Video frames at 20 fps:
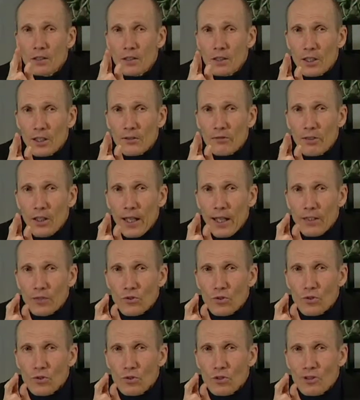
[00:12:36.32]
Dear
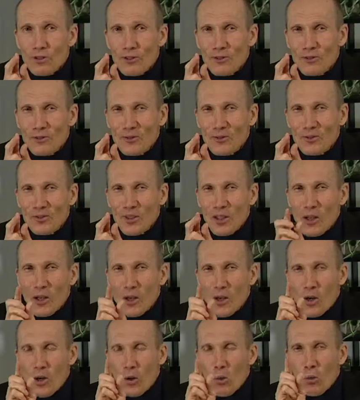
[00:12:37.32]
friends,
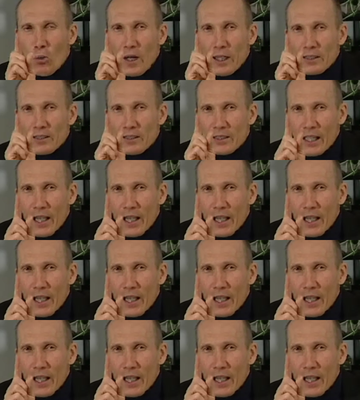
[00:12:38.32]
what